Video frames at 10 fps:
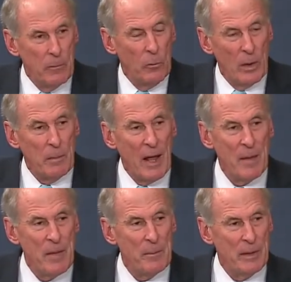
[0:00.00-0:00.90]
what my
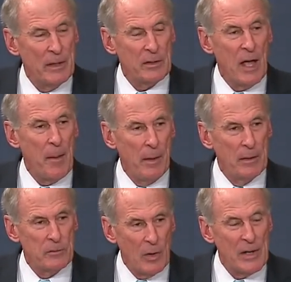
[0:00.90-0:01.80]
amendment
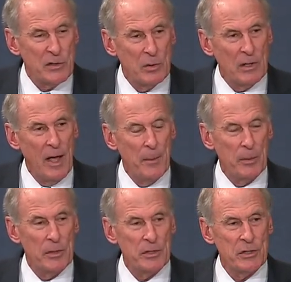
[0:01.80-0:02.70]
tries to
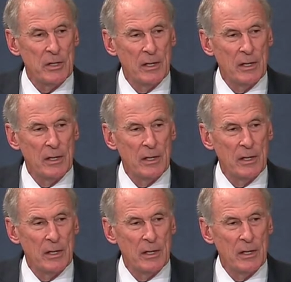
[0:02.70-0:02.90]
accomplish